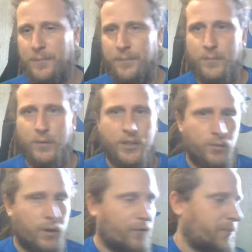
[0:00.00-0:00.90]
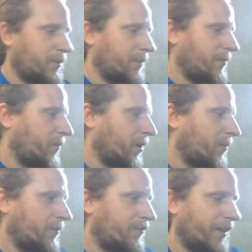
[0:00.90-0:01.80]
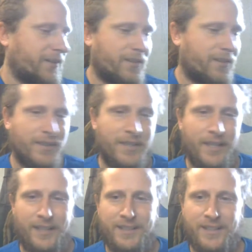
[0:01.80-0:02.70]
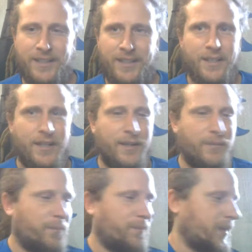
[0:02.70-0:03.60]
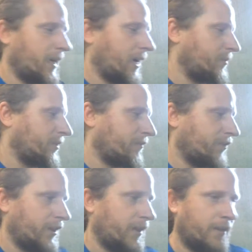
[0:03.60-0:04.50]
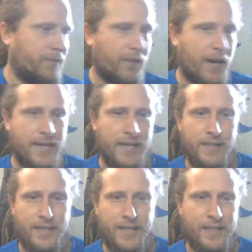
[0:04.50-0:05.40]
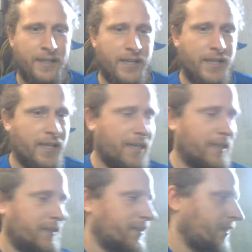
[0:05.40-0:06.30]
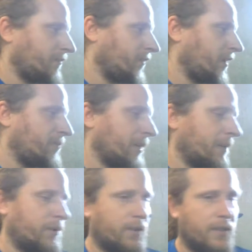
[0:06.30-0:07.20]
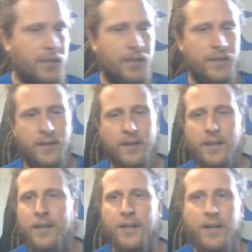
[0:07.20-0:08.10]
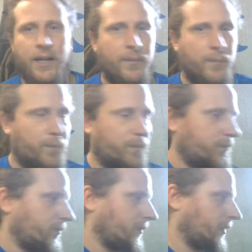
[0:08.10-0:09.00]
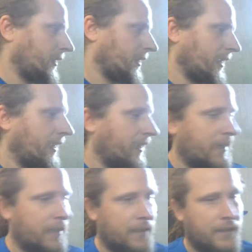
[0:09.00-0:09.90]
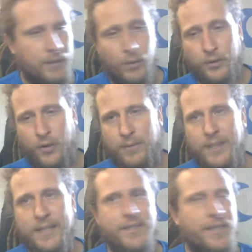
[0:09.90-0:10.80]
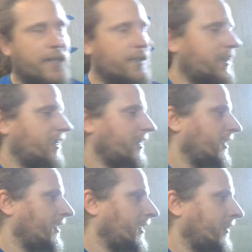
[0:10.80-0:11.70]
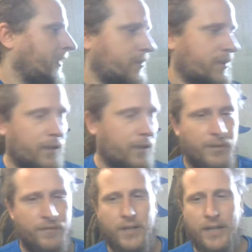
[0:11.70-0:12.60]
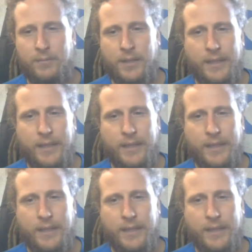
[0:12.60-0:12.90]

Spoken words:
which is one of our premium mob events that happens every Friday and ends at 5 p.m. UTC. And well, normally ends then, and that gives us a little bit of time, like